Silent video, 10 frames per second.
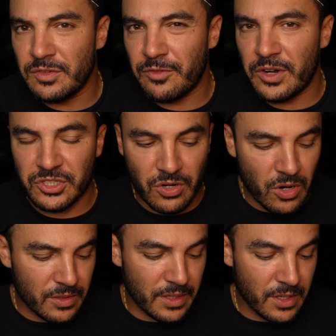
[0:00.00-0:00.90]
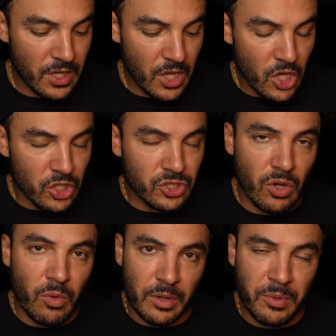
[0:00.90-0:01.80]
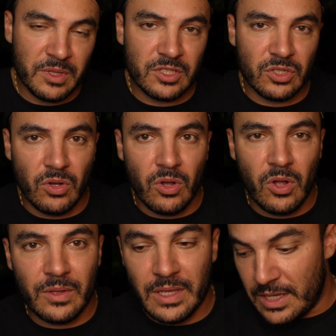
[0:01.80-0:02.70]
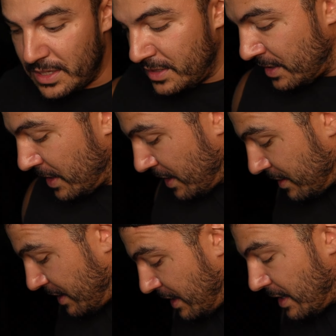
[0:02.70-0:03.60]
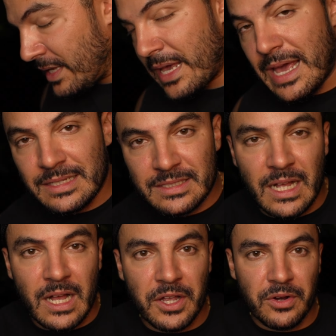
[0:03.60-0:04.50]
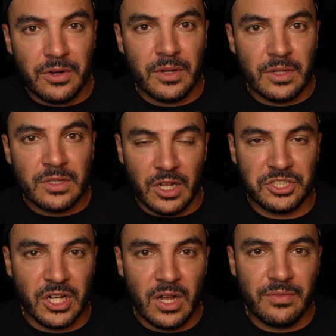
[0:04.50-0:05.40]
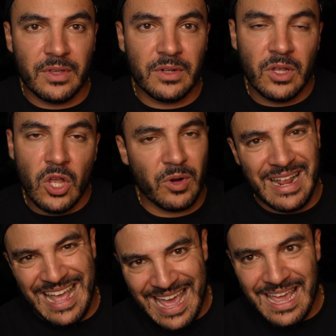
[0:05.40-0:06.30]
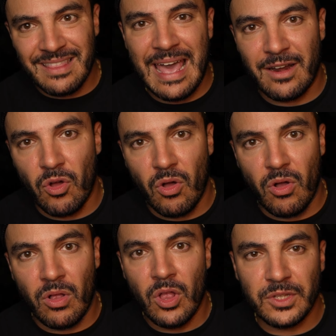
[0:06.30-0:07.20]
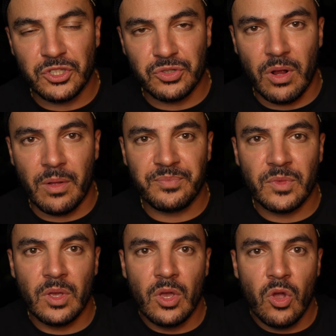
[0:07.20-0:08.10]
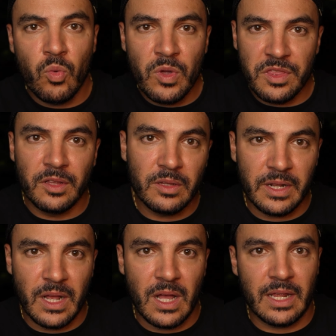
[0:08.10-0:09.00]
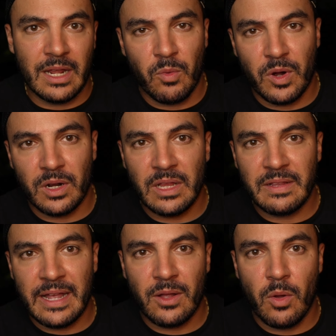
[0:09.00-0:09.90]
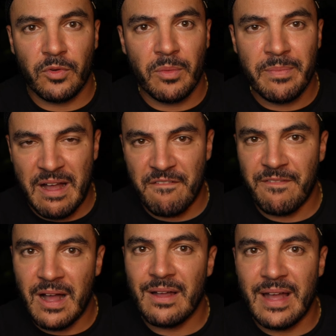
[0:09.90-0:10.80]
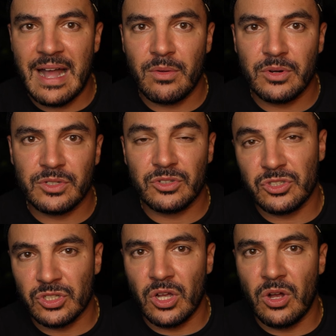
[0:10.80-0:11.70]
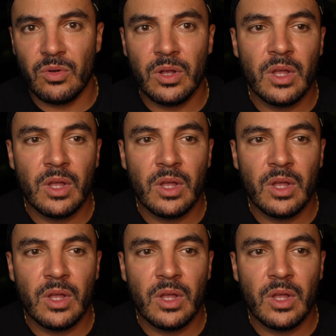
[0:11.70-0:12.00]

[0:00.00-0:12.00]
of fresh garlic. So we're gonna put this all in the cast iron Dutch oven. We're gonna hang that all in the drum with the lid on, and we're gonna let that go for about 5 hours or so,